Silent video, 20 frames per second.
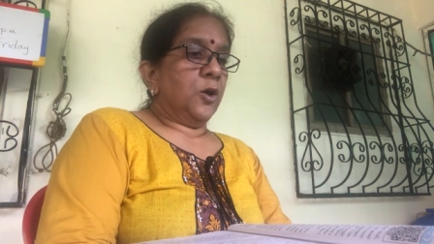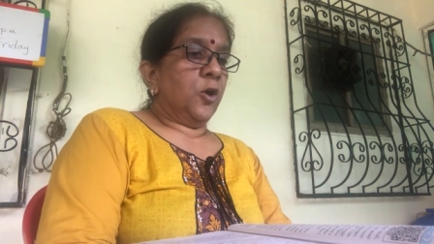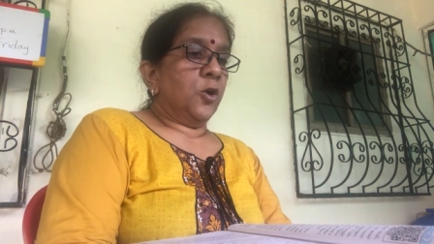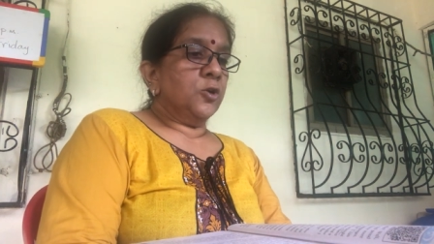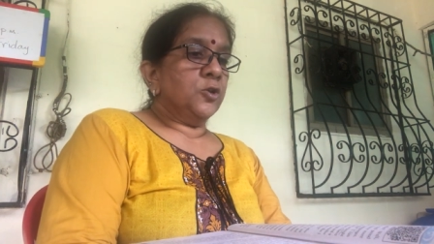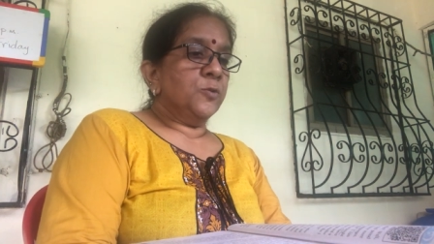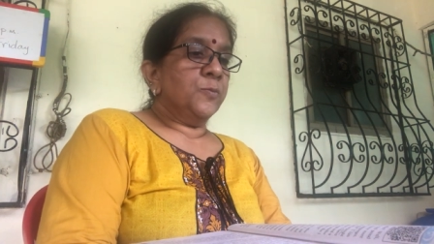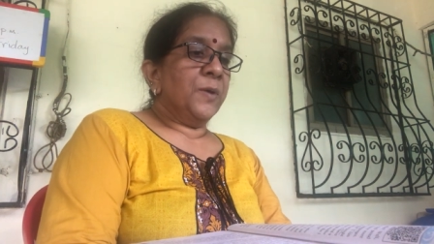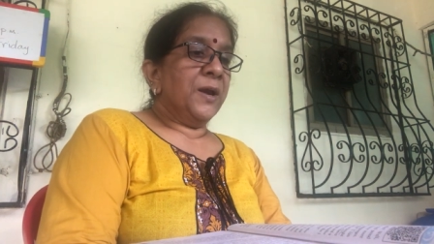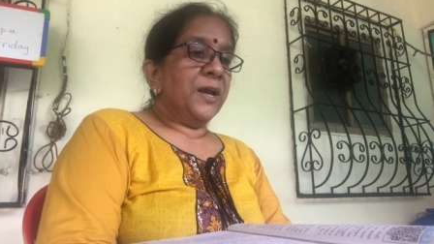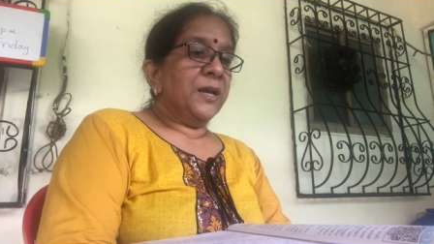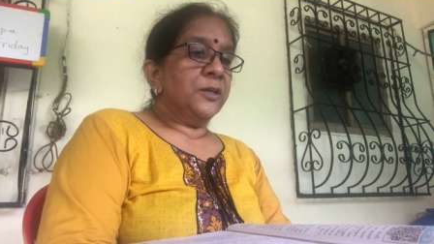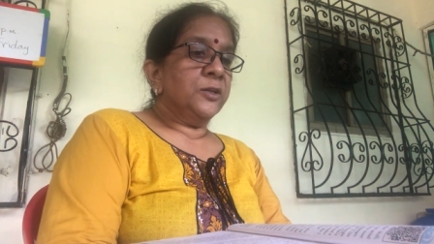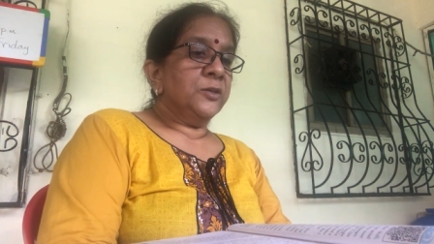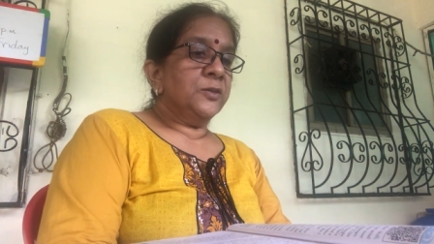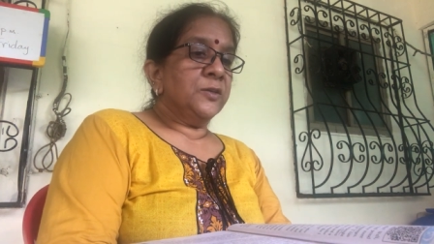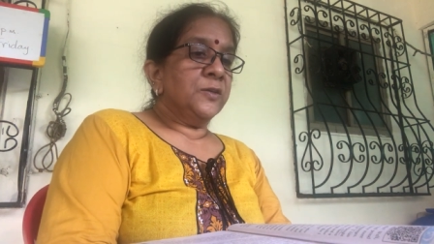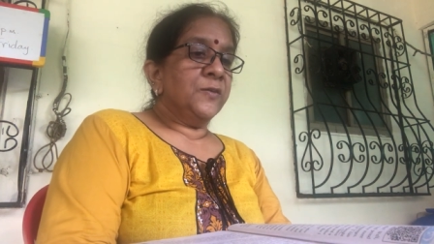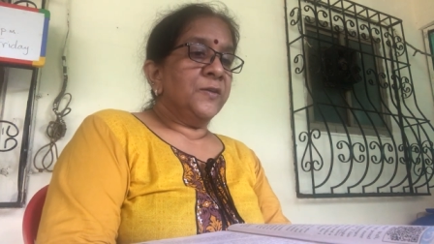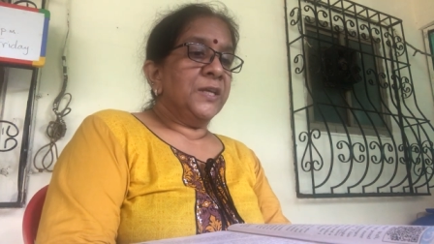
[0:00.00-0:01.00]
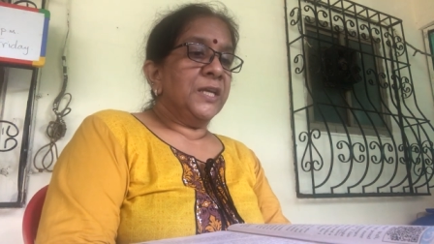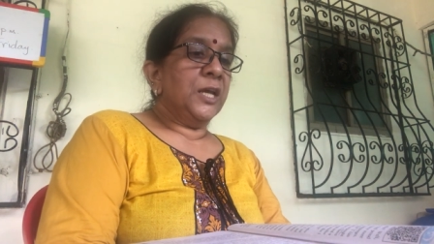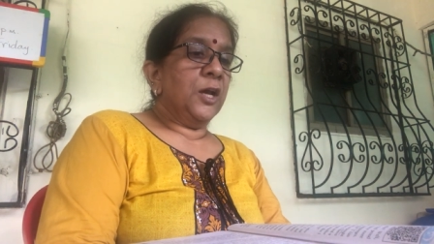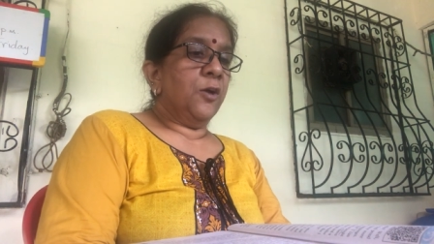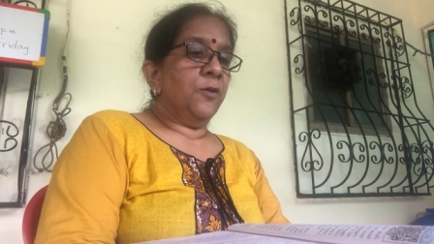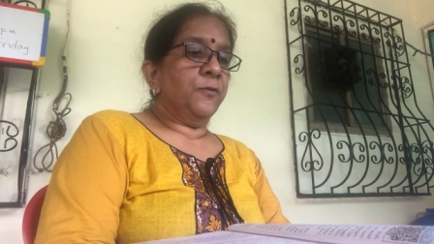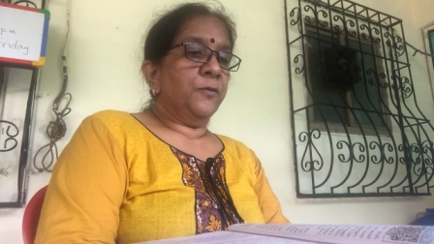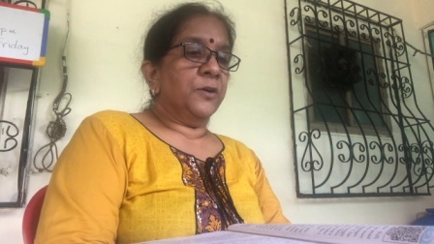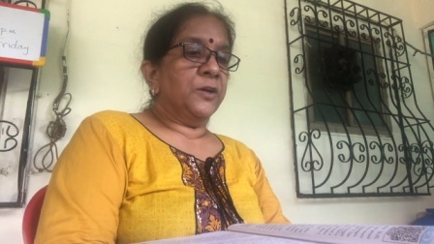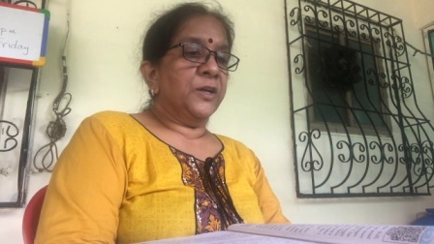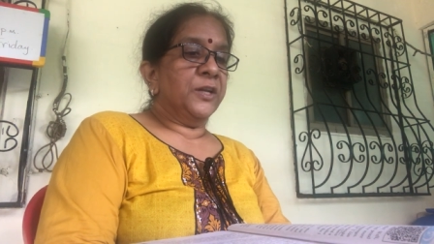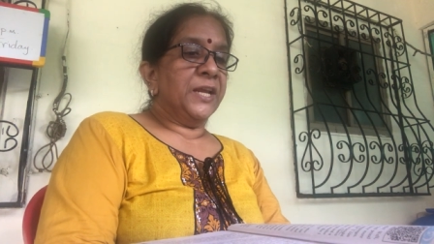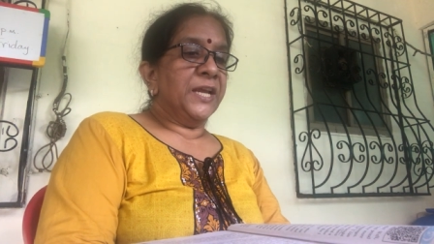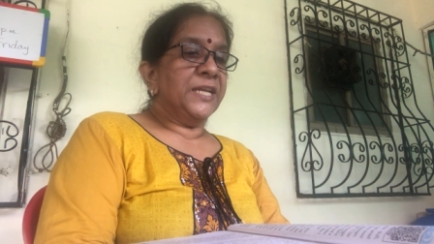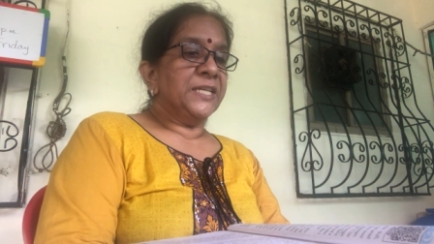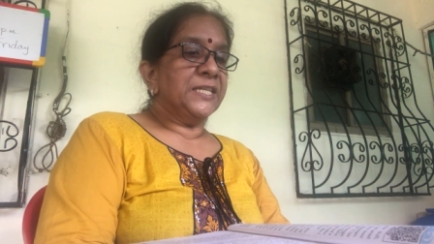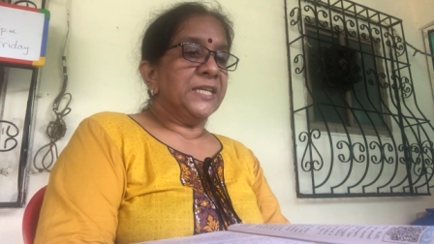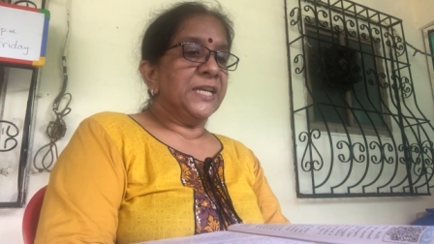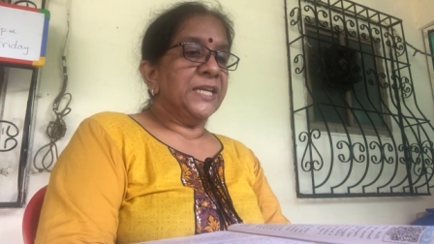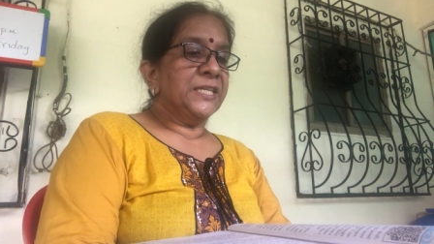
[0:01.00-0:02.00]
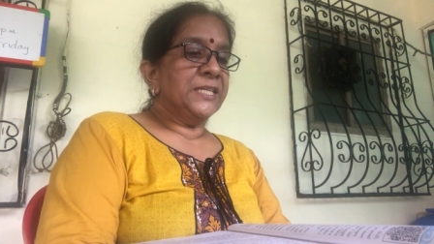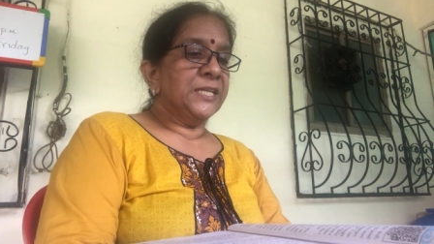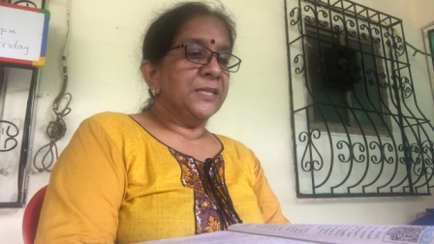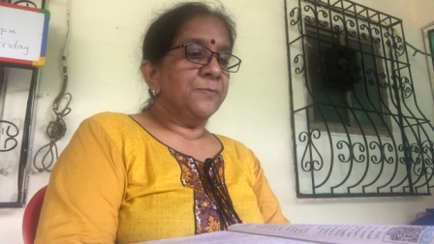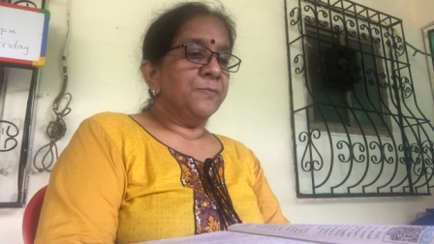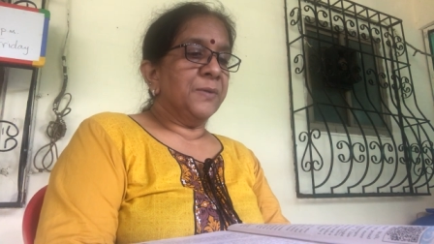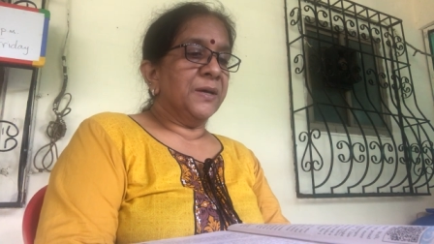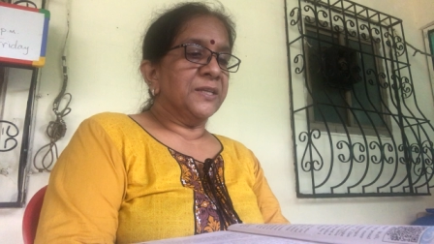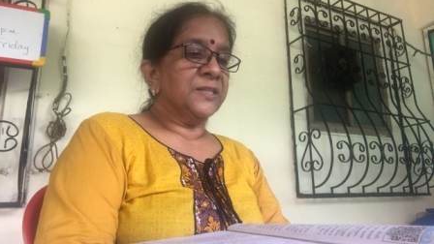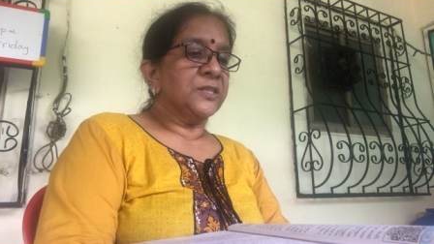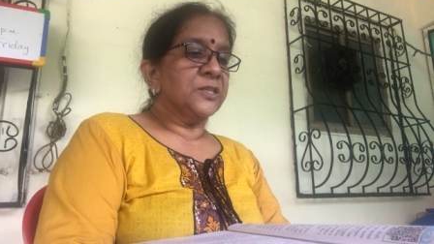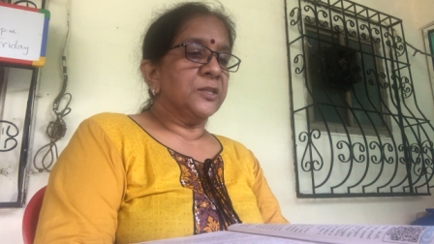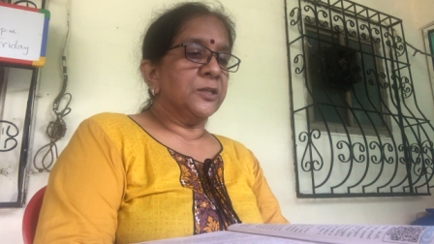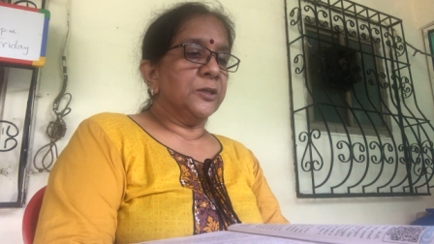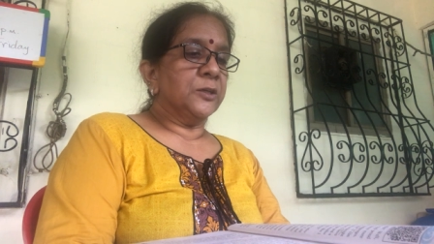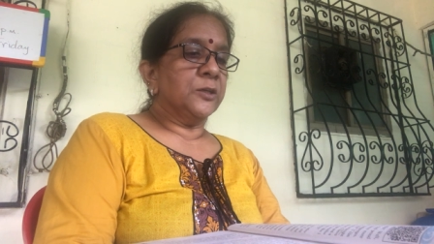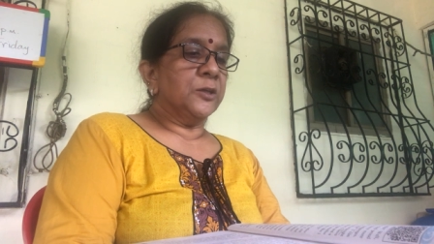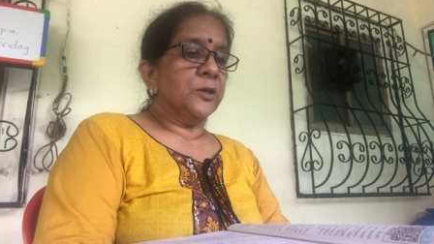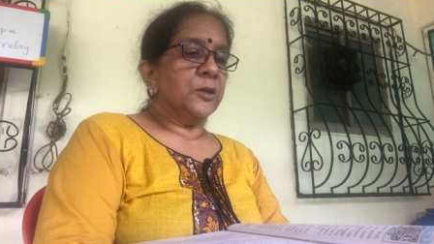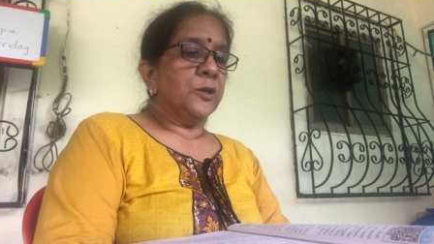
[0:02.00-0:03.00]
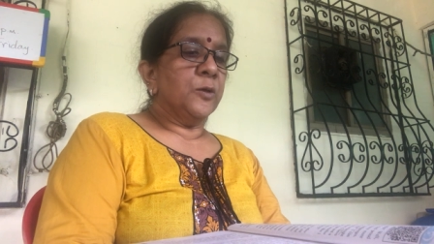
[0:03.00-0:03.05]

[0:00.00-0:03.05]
Autobiography of a Great Indian Bustard